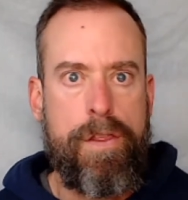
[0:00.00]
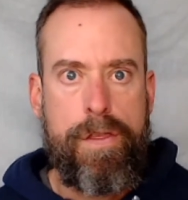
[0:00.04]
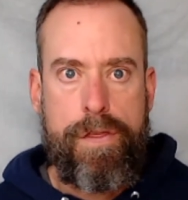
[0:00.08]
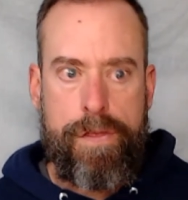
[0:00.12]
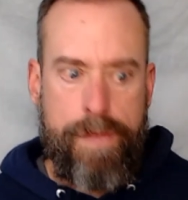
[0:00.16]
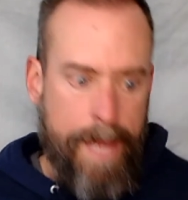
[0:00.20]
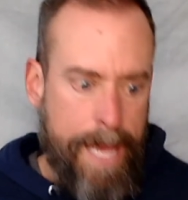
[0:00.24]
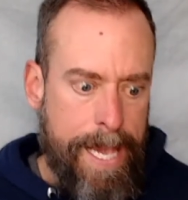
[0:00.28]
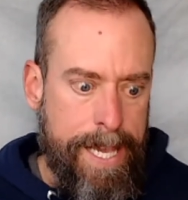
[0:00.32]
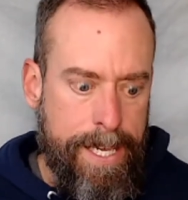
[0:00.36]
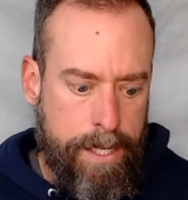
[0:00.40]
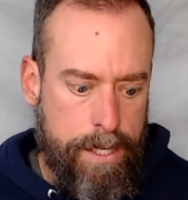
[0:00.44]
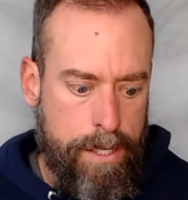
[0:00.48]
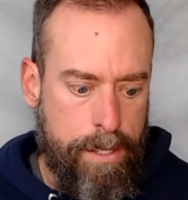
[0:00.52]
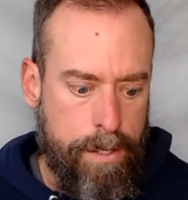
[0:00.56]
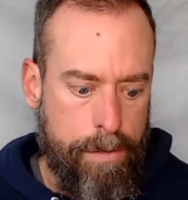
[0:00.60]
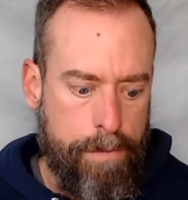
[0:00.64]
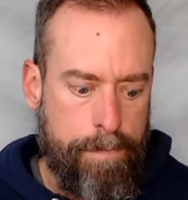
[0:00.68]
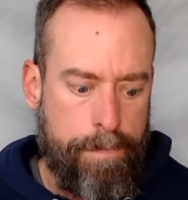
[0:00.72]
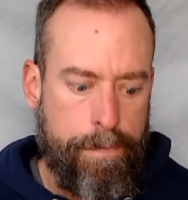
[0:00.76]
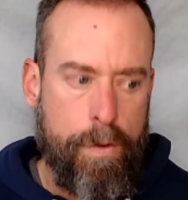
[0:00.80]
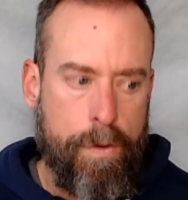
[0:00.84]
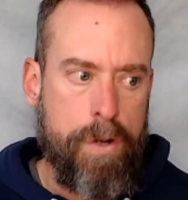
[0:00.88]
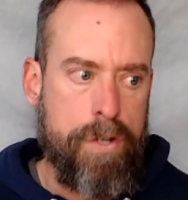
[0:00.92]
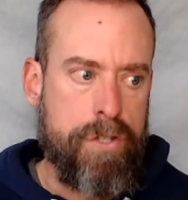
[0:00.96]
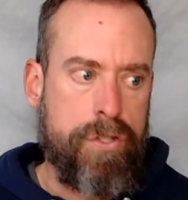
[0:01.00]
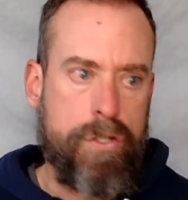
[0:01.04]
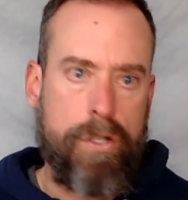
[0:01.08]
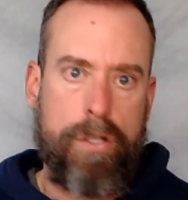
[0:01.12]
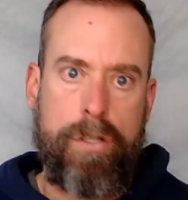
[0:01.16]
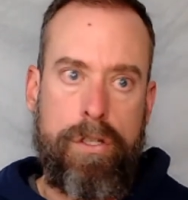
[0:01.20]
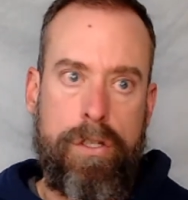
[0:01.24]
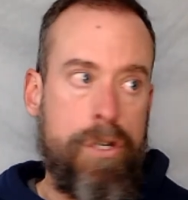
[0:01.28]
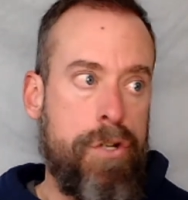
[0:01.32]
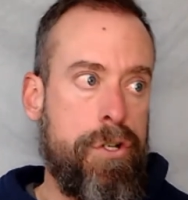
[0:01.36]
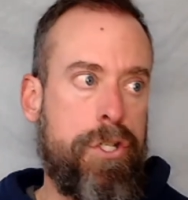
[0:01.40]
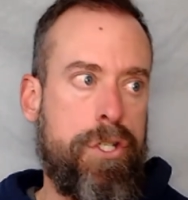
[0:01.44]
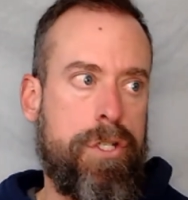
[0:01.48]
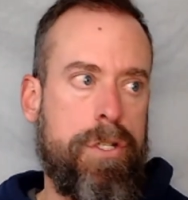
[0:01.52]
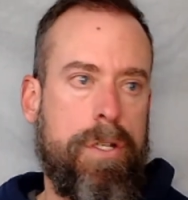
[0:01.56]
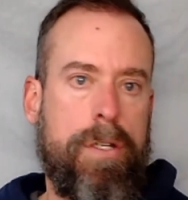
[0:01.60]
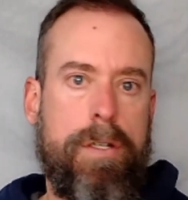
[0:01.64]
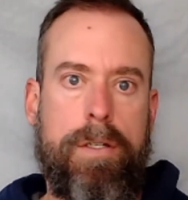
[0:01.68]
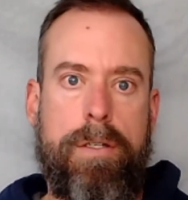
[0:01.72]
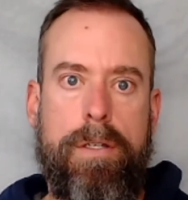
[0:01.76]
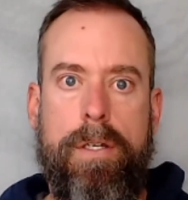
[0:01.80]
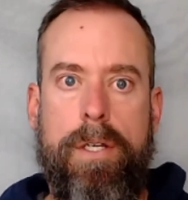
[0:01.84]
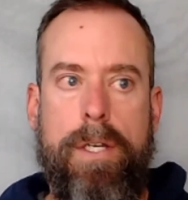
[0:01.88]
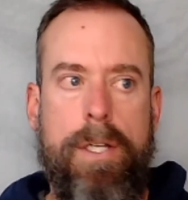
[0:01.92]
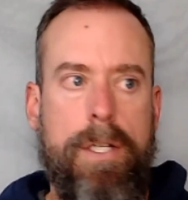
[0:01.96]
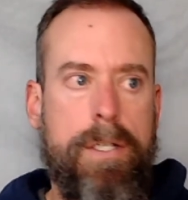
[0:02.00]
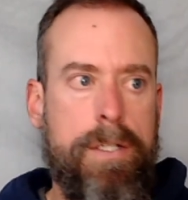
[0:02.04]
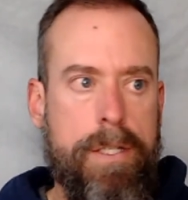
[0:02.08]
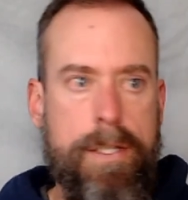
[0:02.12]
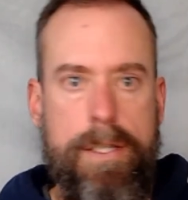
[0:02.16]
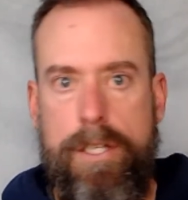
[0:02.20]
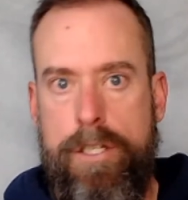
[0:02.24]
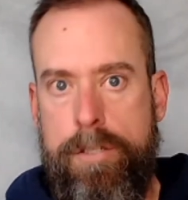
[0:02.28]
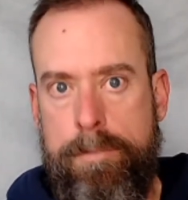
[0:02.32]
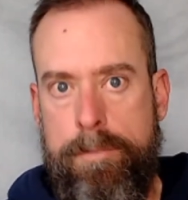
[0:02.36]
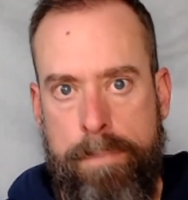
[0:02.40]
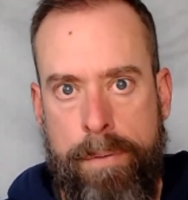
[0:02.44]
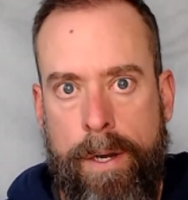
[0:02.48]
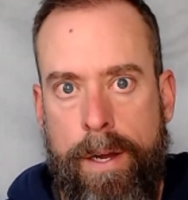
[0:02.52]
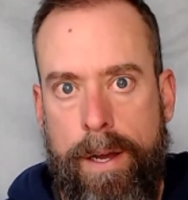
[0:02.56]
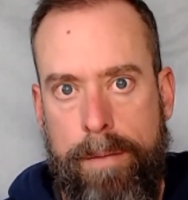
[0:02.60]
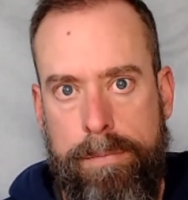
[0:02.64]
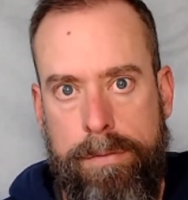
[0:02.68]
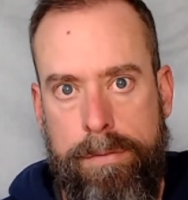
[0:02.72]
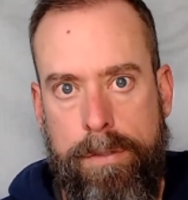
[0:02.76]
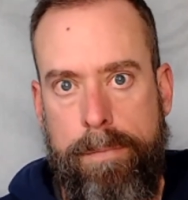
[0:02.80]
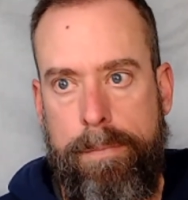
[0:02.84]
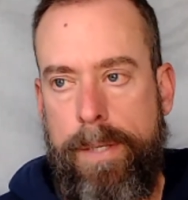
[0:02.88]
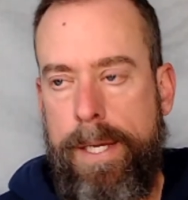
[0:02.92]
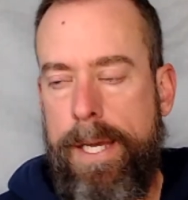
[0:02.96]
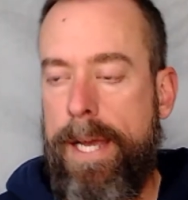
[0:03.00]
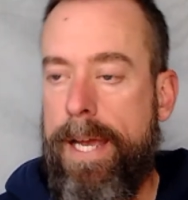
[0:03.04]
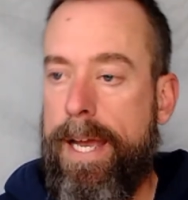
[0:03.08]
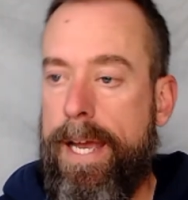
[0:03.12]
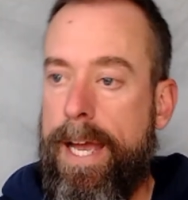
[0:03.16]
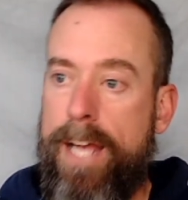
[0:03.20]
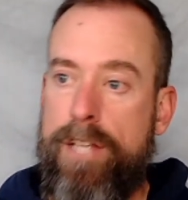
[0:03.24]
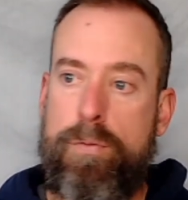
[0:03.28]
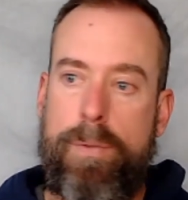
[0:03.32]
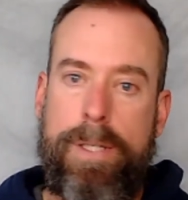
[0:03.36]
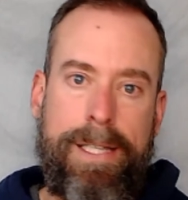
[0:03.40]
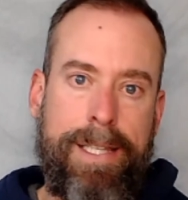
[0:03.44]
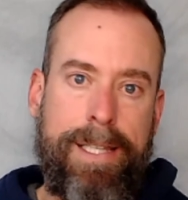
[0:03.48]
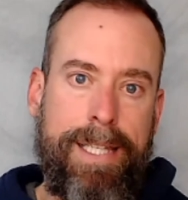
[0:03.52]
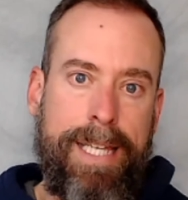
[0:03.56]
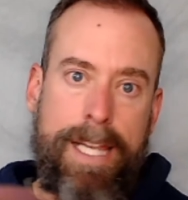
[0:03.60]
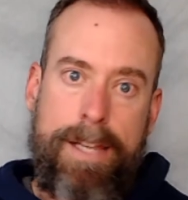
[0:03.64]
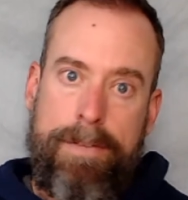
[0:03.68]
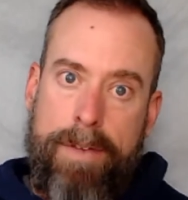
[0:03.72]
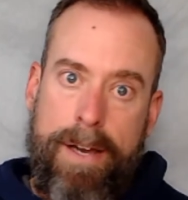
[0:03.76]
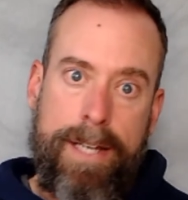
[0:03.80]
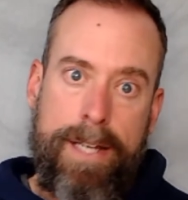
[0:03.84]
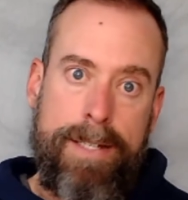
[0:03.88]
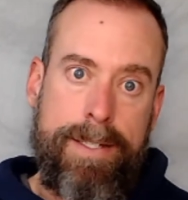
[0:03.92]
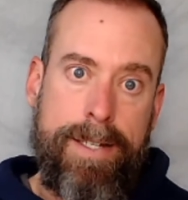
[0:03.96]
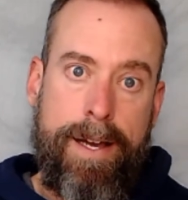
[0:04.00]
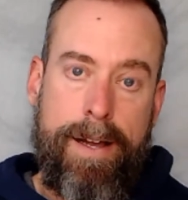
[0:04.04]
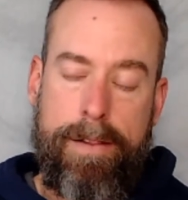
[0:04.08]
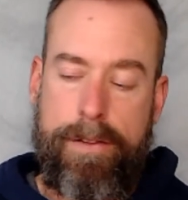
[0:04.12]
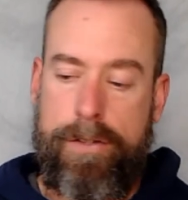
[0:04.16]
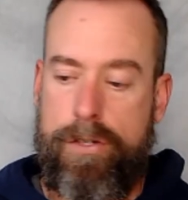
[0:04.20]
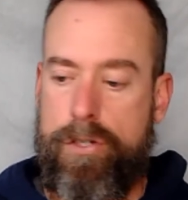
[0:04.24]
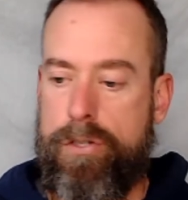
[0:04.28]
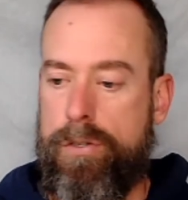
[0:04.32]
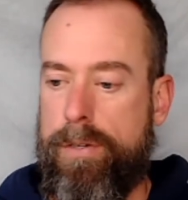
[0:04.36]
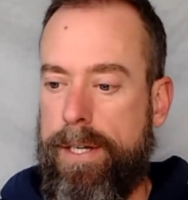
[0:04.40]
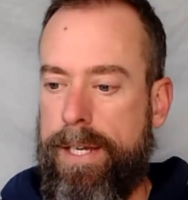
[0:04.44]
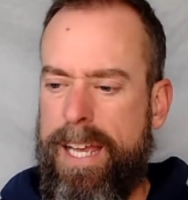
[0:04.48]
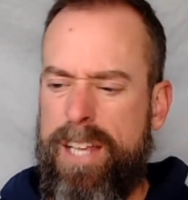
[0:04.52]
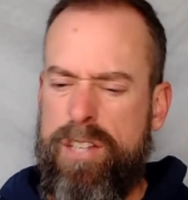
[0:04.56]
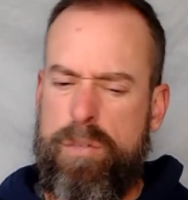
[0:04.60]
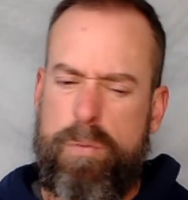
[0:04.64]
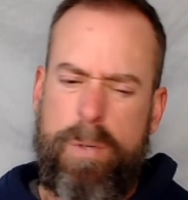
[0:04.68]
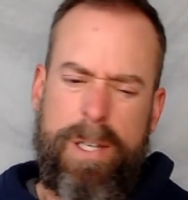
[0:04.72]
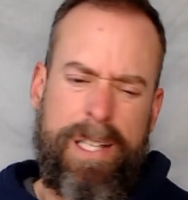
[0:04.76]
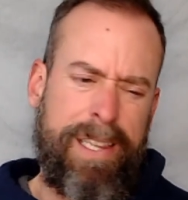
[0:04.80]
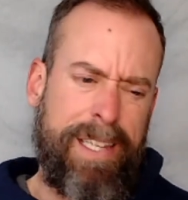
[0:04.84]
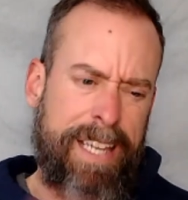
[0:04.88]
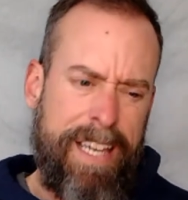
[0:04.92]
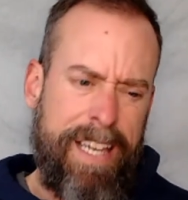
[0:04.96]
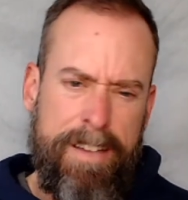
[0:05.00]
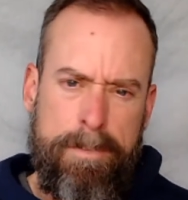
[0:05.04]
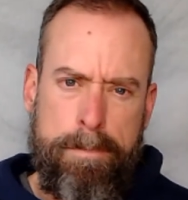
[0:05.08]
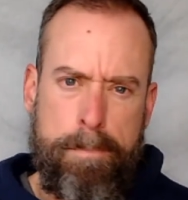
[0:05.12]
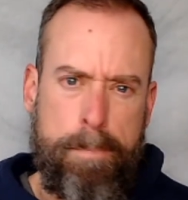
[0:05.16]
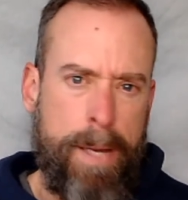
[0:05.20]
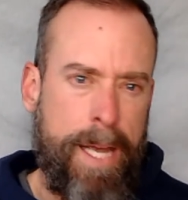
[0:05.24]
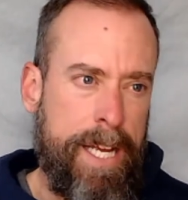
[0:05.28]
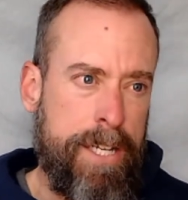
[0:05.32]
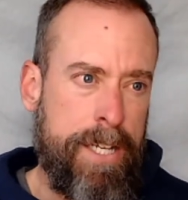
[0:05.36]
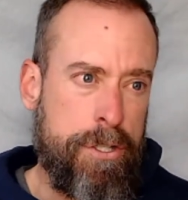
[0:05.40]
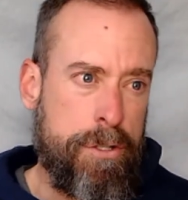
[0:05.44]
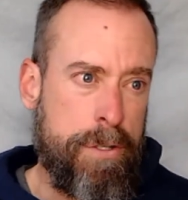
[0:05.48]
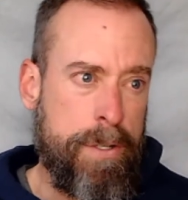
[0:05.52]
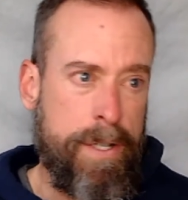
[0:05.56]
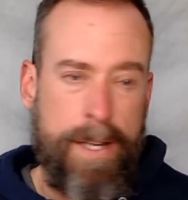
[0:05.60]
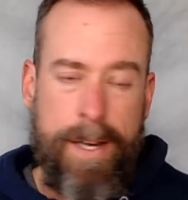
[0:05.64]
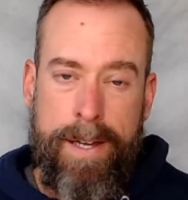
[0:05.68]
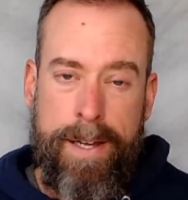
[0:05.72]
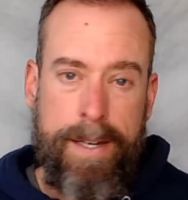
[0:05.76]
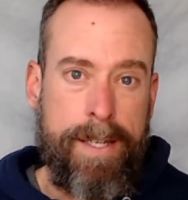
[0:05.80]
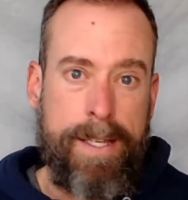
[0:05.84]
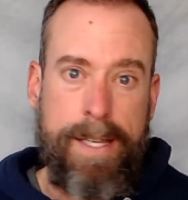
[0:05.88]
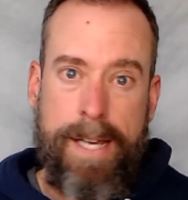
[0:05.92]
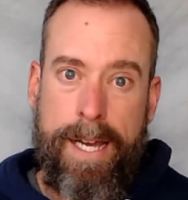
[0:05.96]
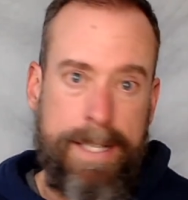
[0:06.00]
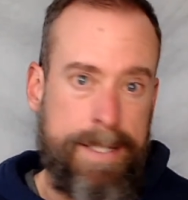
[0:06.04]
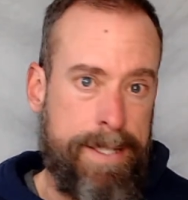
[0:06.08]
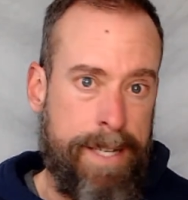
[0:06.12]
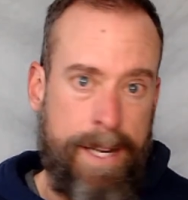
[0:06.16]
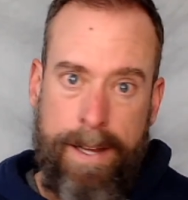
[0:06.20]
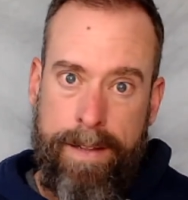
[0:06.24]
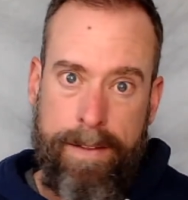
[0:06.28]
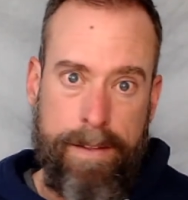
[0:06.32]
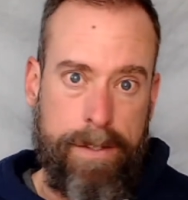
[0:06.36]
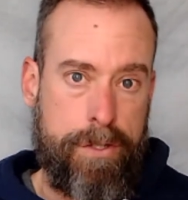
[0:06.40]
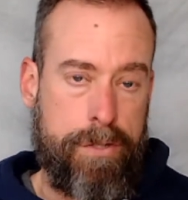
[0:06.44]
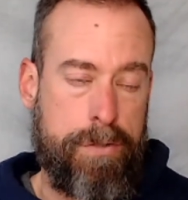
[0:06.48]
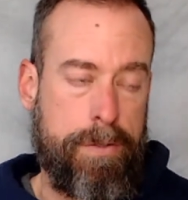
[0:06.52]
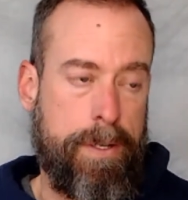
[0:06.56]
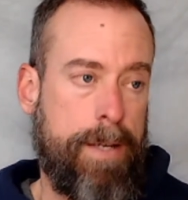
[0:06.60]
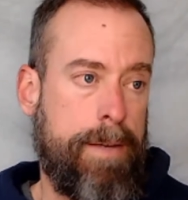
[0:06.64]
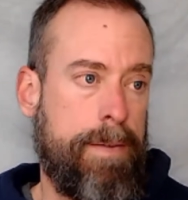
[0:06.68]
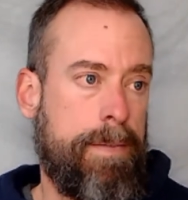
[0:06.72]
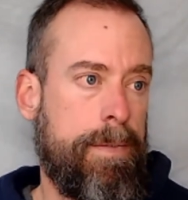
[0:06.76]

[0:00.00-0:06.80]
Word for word: Thank you for a solution to this problem. As we leave idolatry, as we leave patriotic idolatry,